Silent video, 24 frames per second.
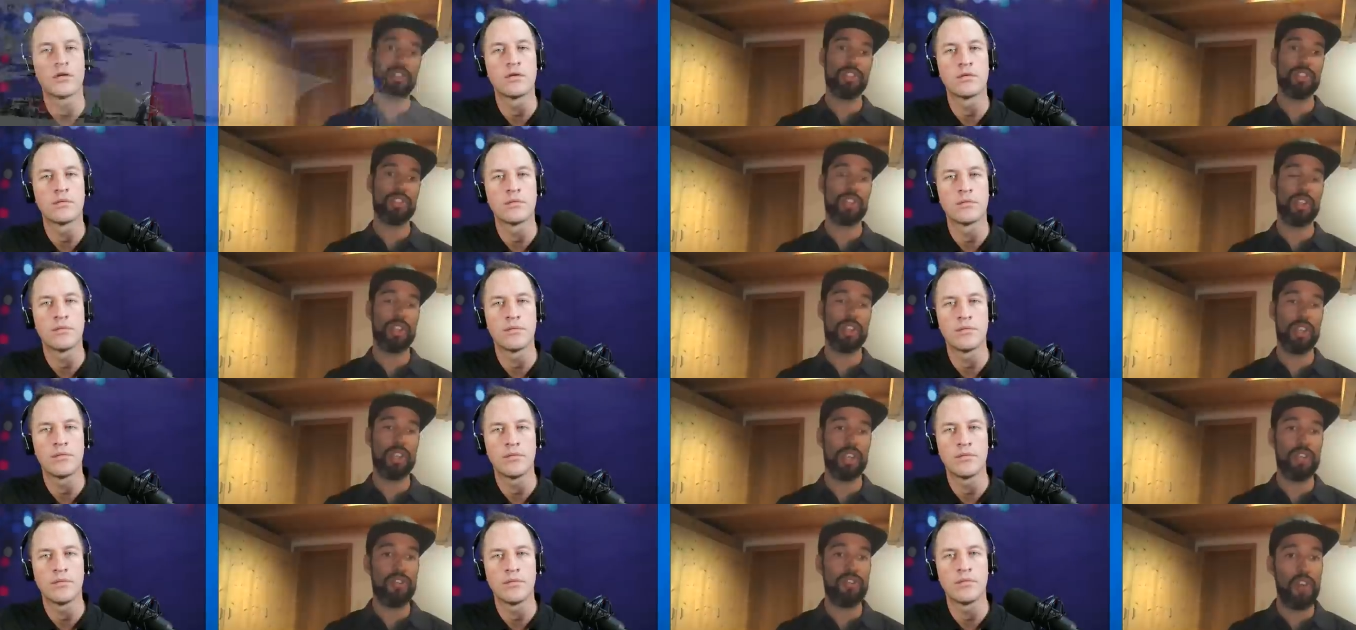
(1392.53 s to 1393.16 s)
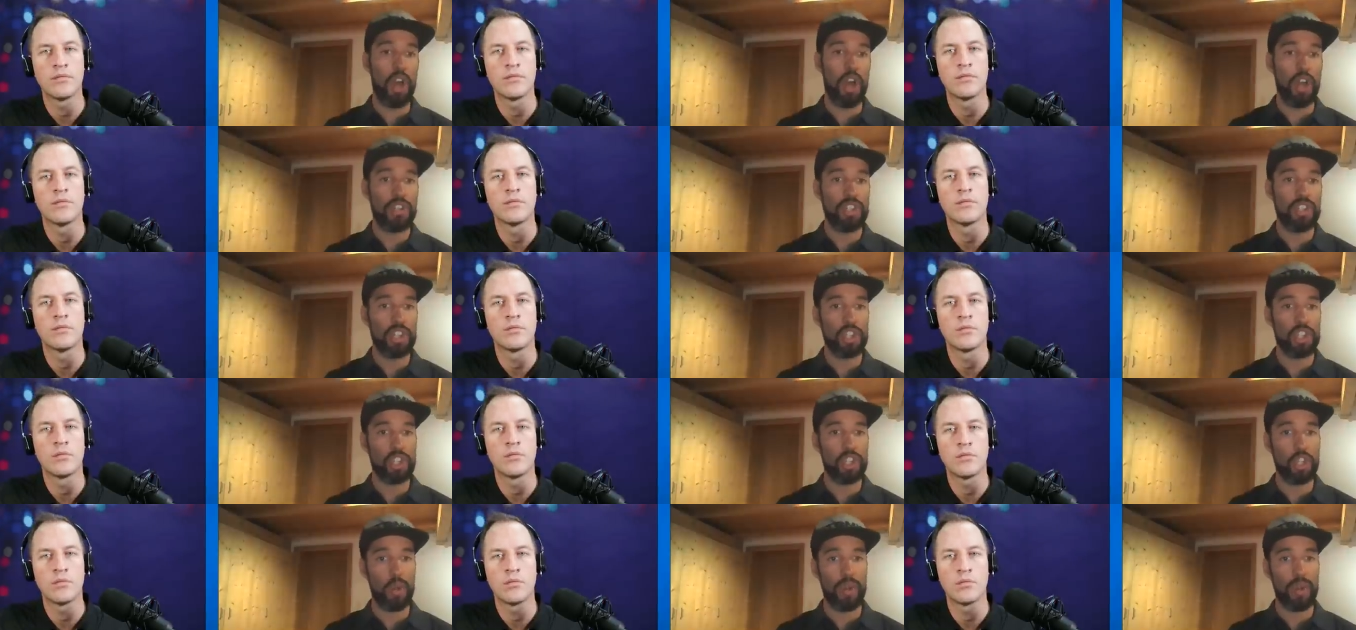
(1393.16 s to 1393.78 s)
Speaker 1: this
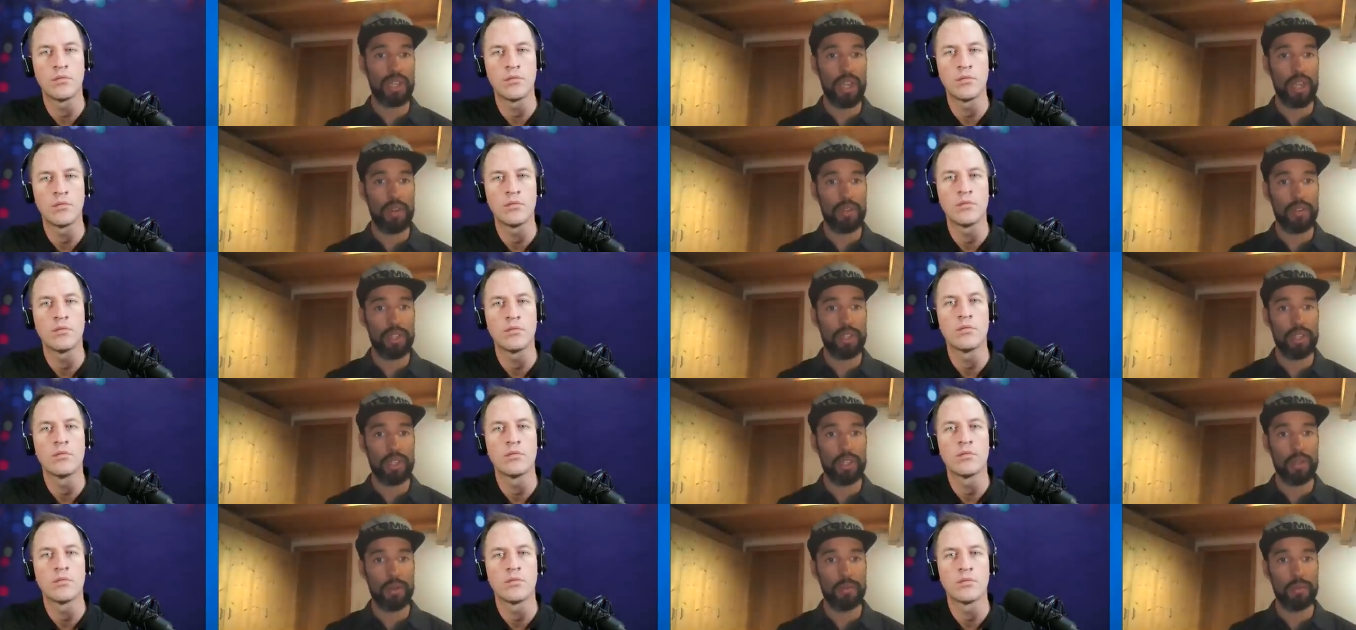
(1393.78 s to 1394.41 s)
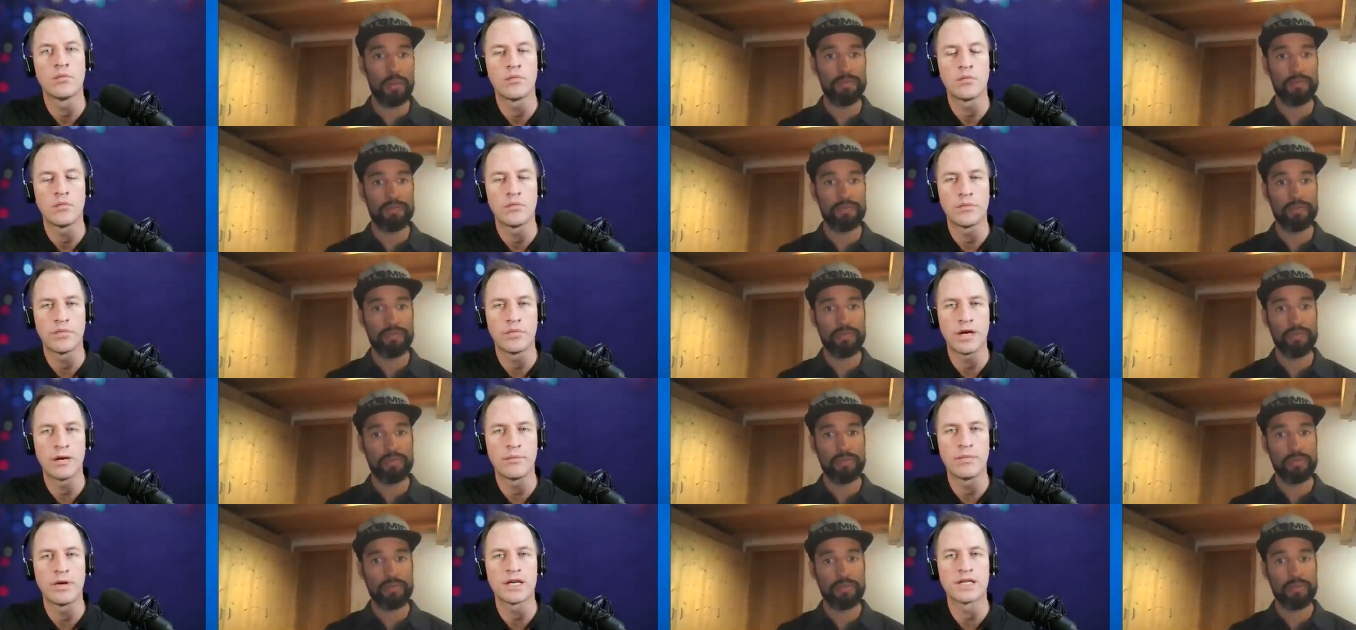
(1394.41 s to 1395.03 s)
advantage going down the hill.
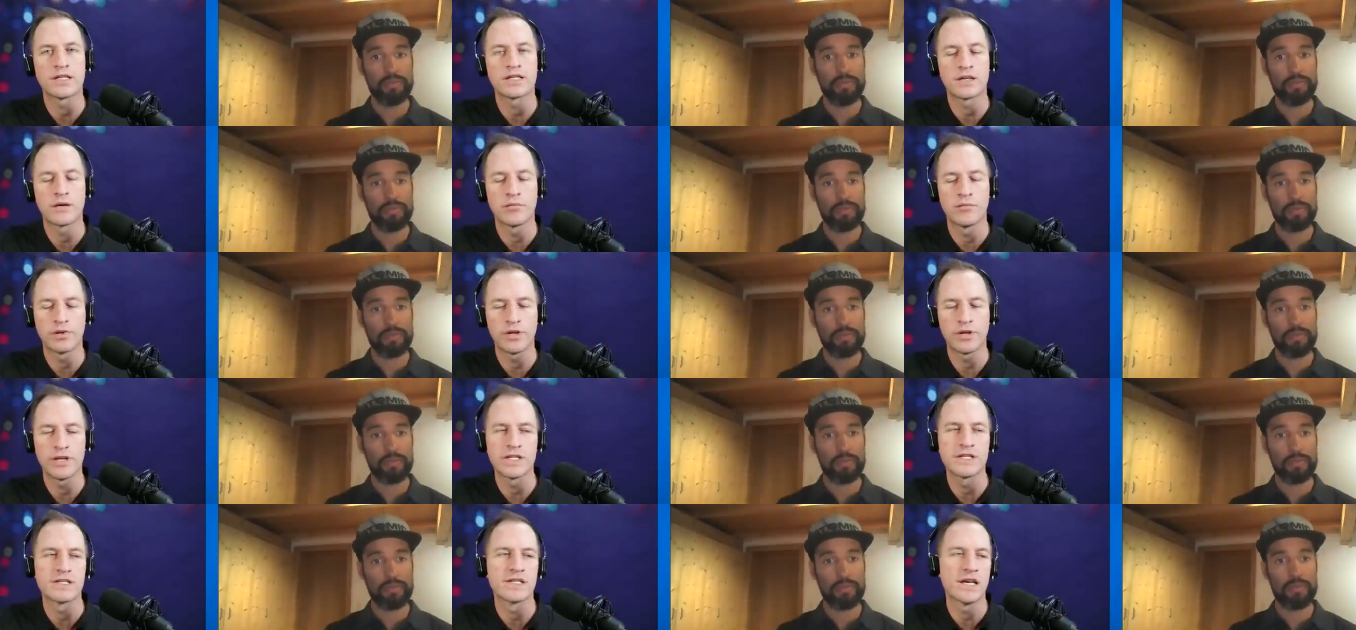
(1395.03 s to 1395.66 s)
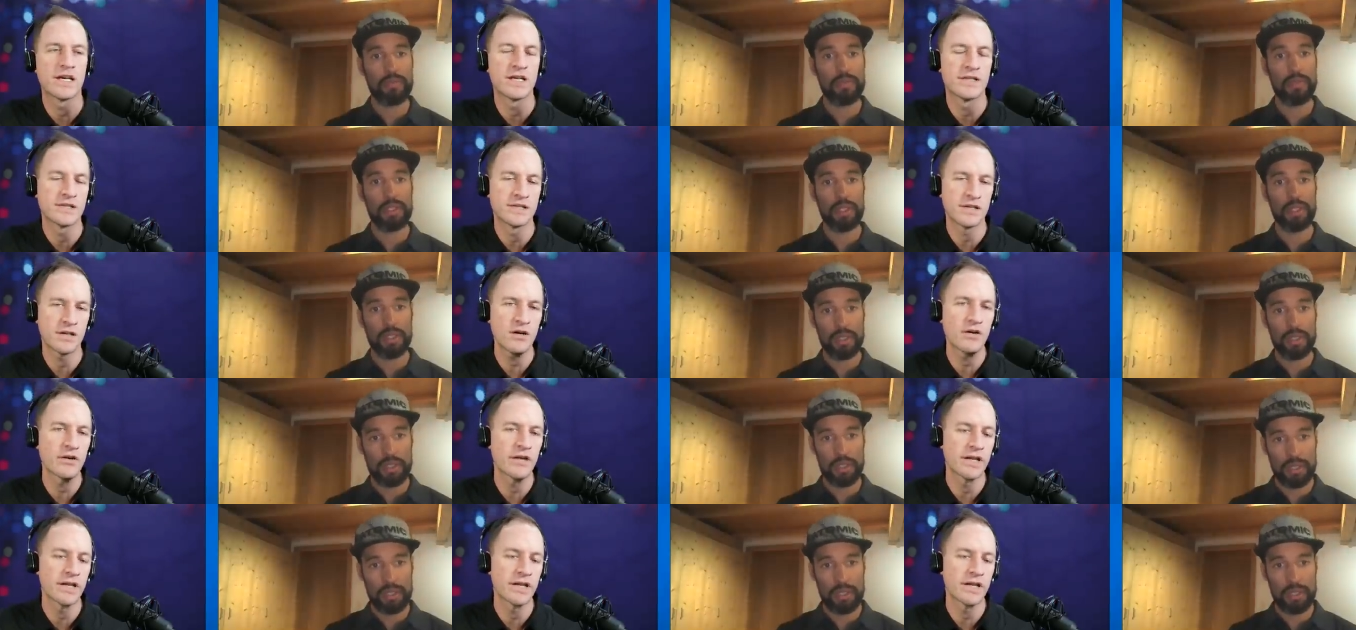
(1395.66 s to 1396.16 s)
Speaker 2: That makes complete sense.